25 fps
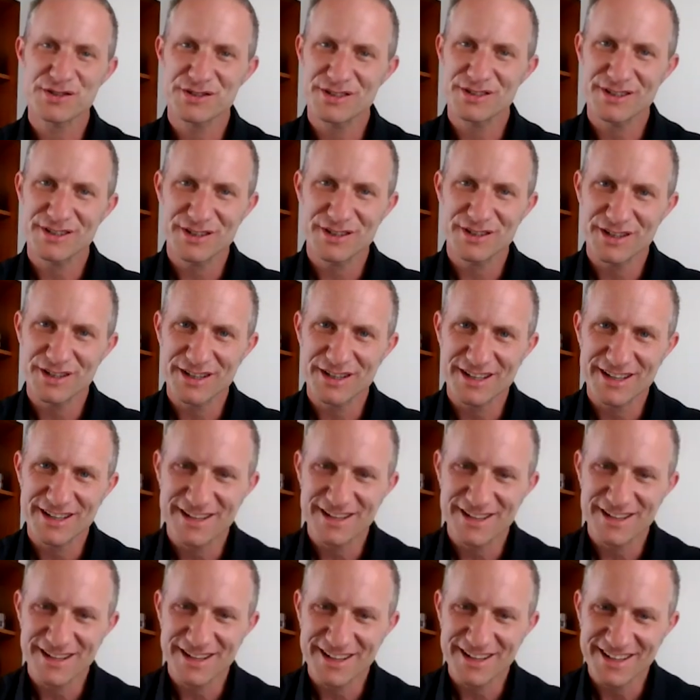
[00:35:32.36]
chaps that I
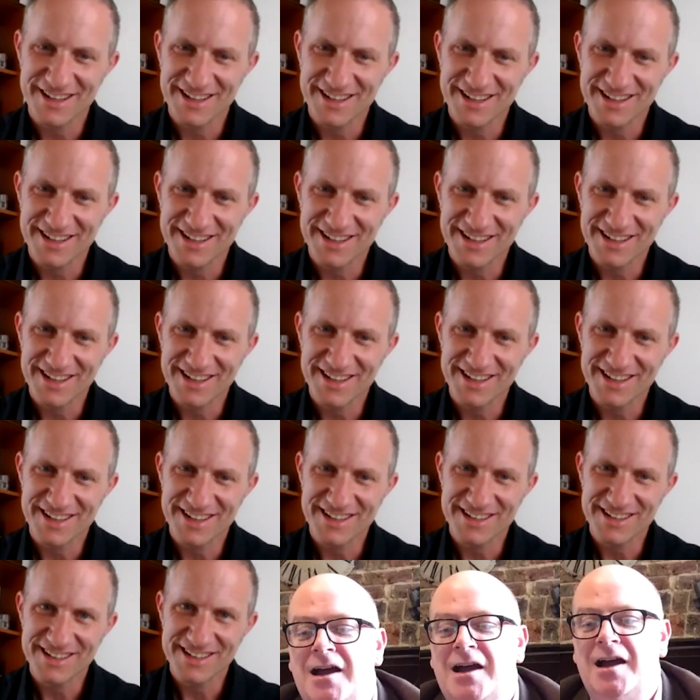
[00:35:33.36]
follow in
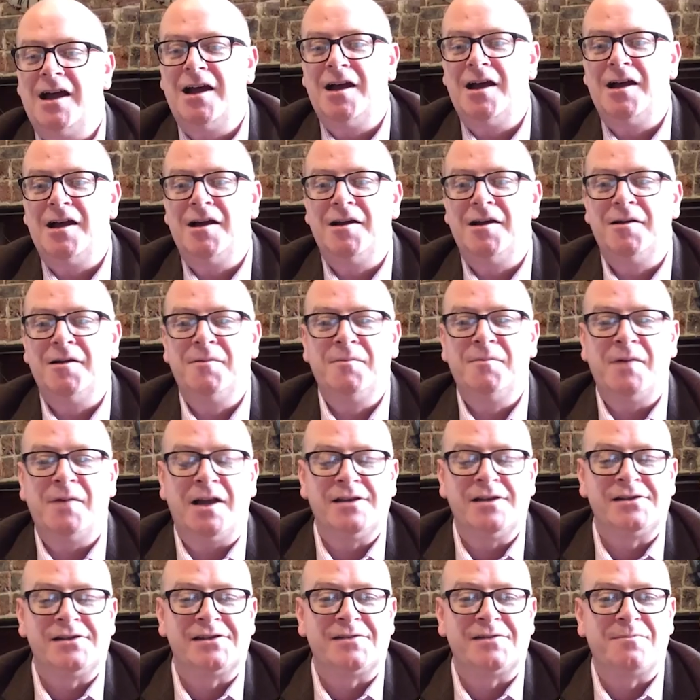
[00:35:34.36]
Germany
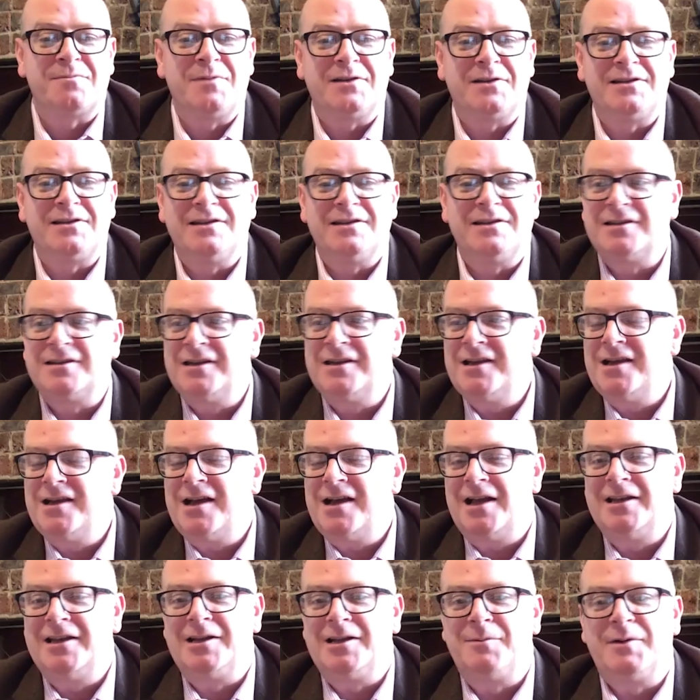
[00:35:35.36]
has submitted
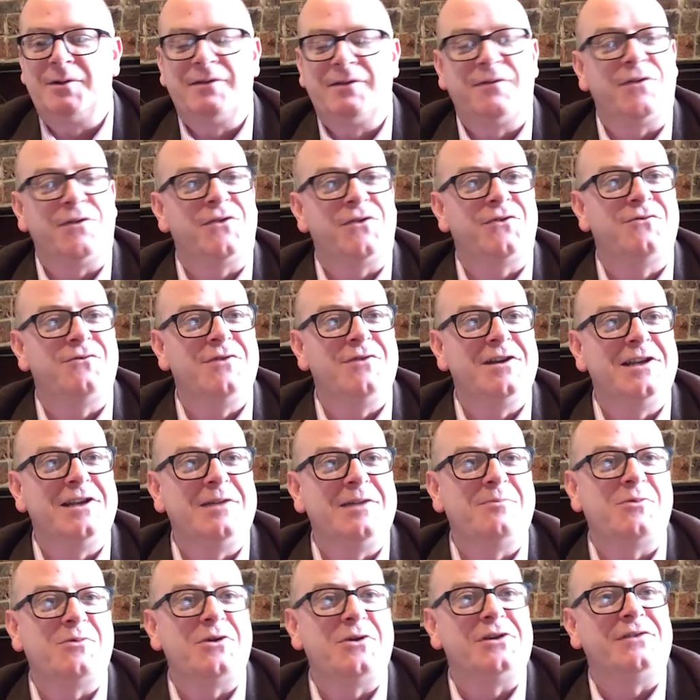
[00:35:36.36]
a little bit of a
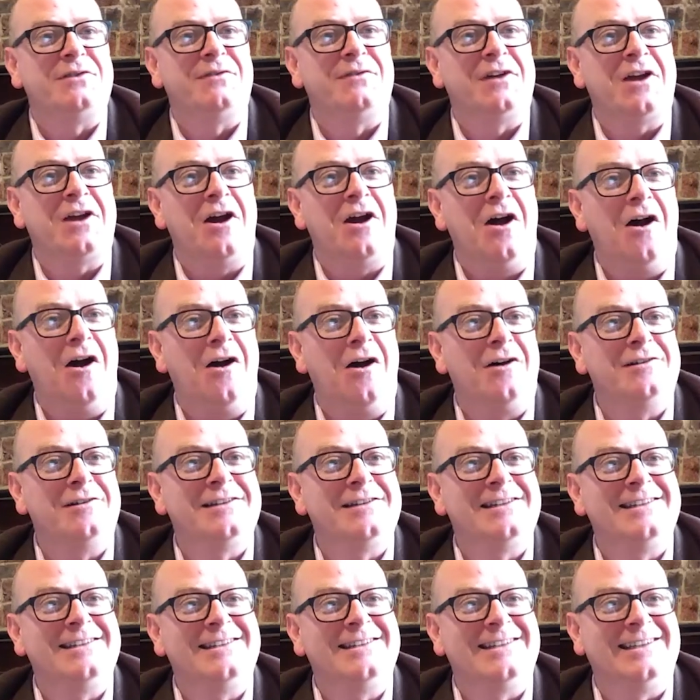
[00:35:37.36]
3D print of a car,
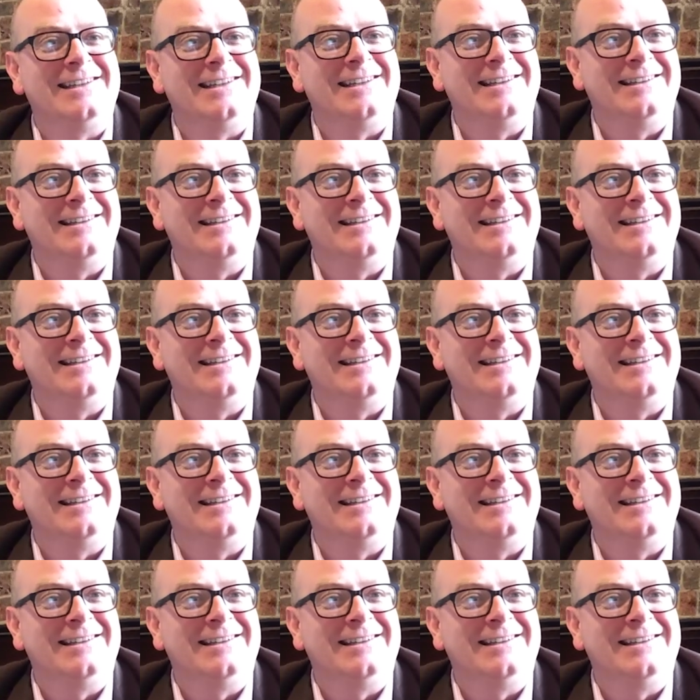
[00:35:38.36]
didn't he?